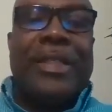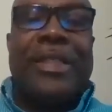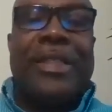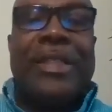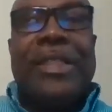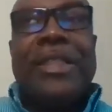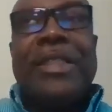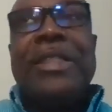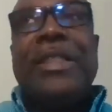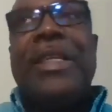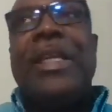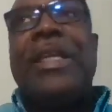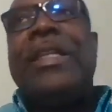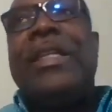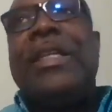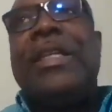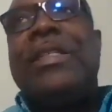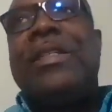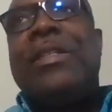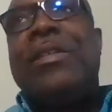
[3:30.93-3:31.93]
teaching and
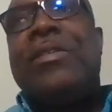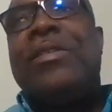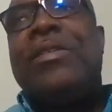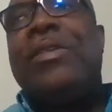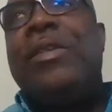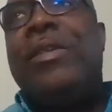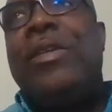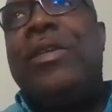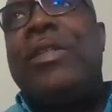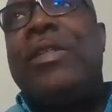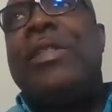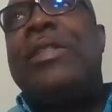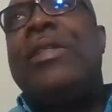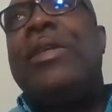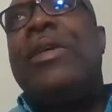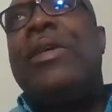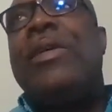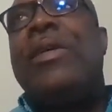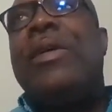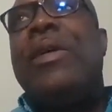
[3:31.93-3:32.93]
the synchronous
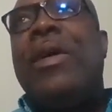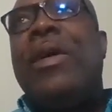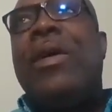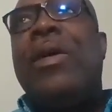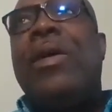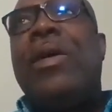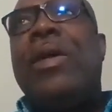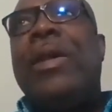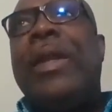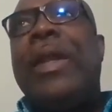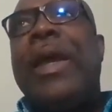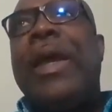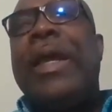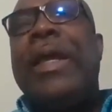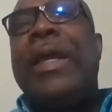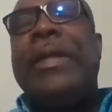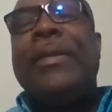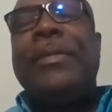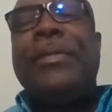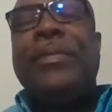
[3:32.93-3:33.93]

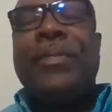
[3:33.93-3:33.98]
online.